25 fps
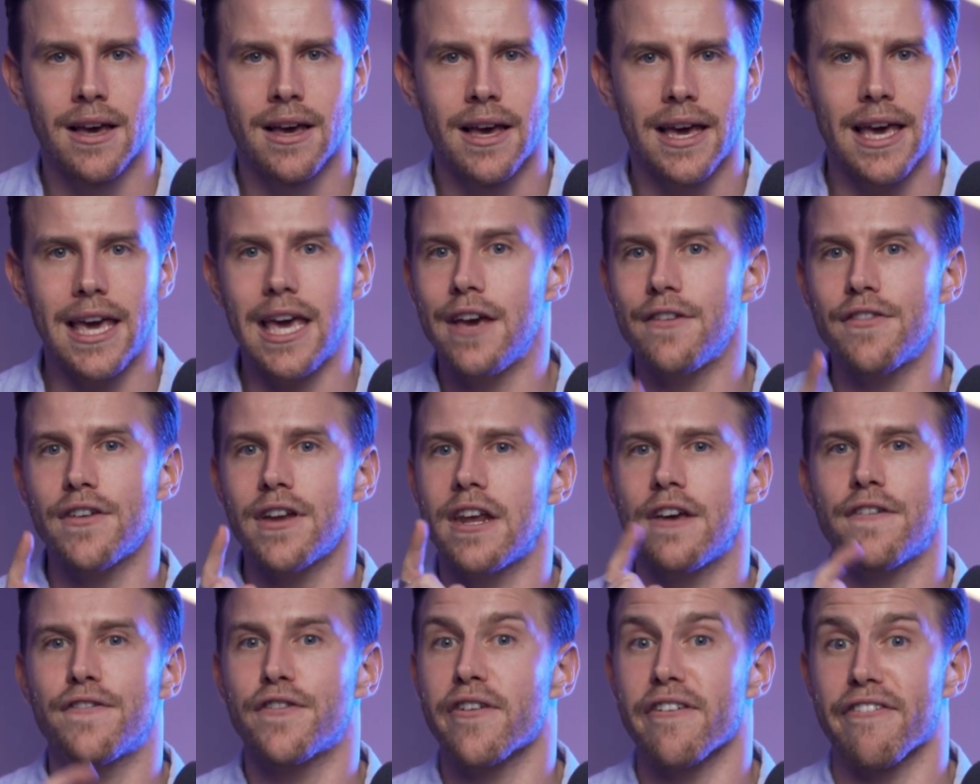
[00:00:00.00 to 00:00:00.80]
Even
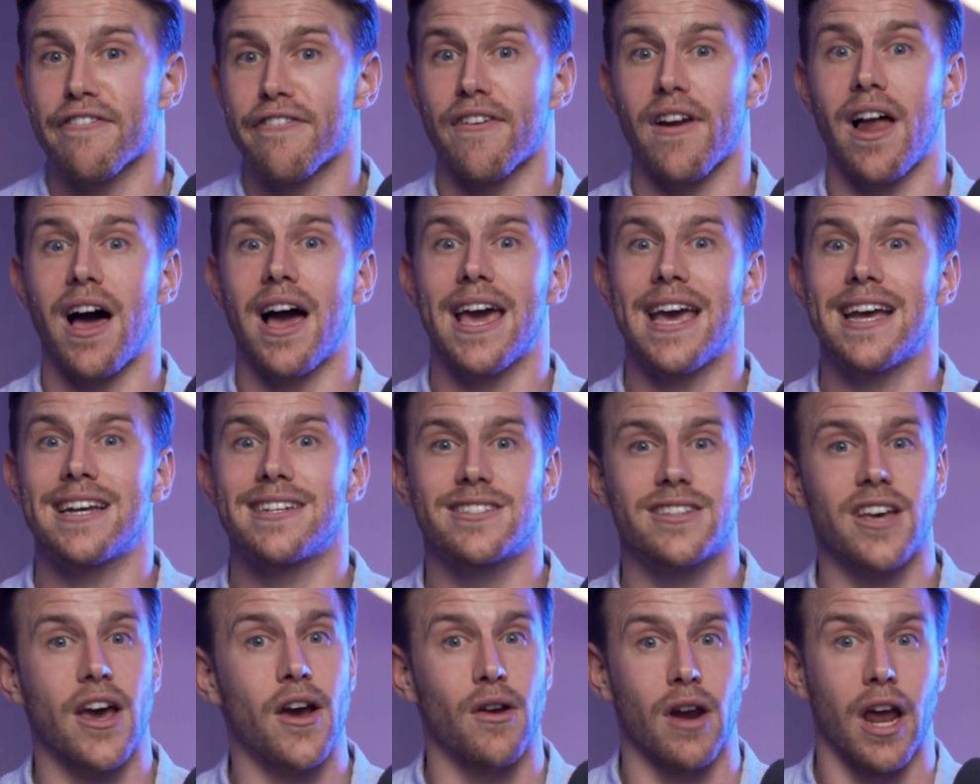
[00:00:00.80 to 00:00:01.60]
if you're flying
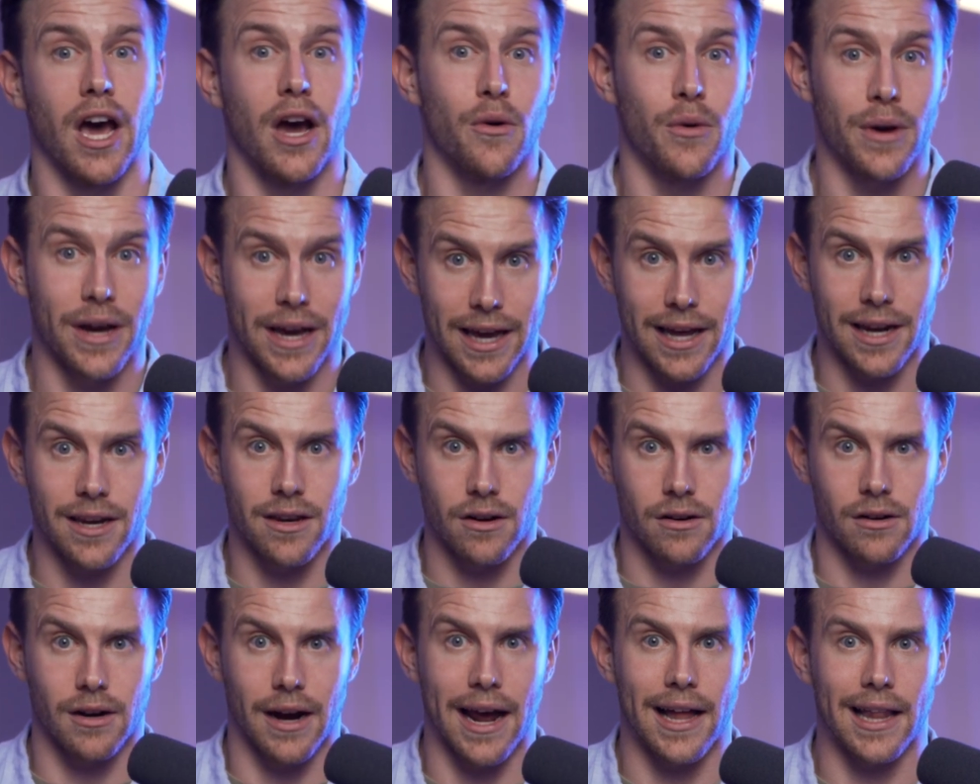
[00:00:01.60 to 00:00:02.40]
solo in
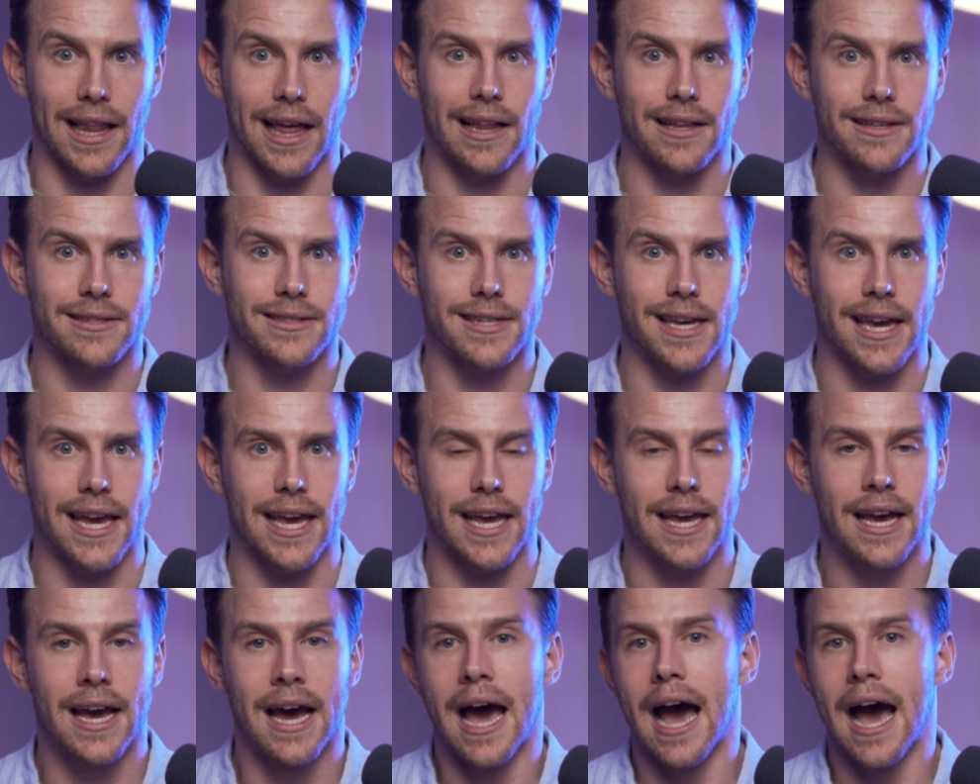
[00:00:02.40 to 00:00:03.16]
your LLC,